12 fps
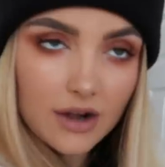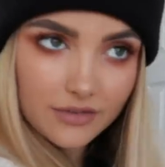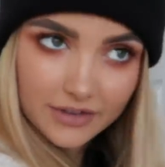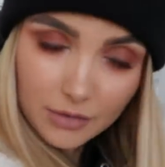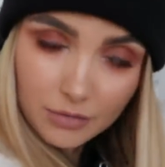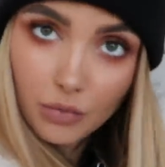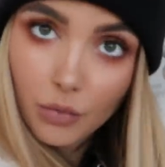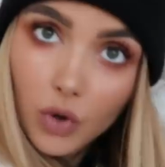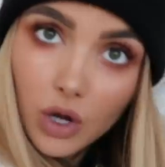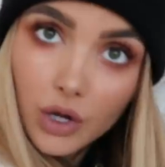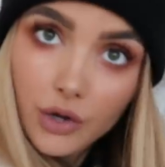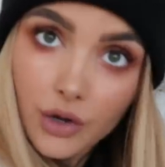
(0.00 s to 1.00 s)
Outfit number
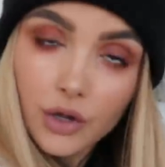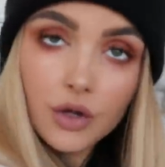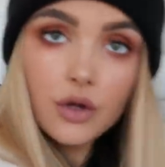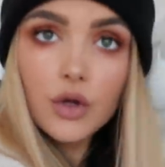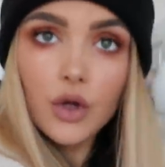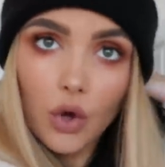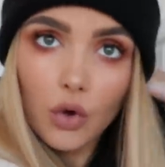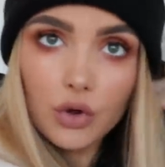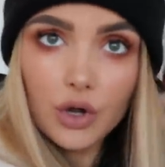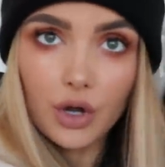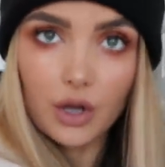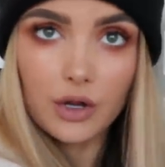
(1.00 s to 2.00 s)
one. We're
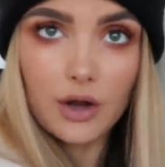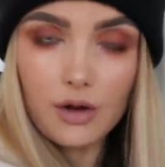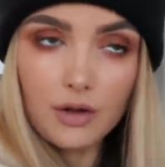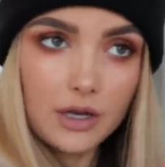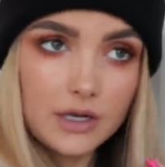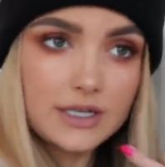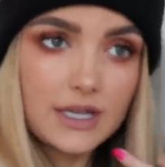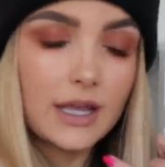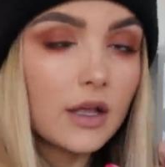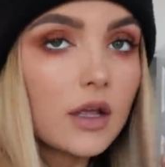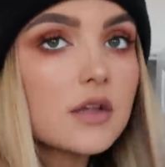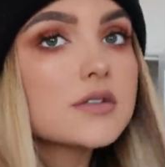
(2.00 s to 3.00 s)
gonna go down and
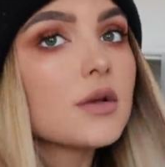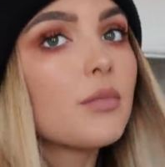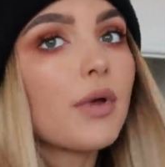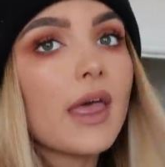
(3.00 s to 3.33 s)
take some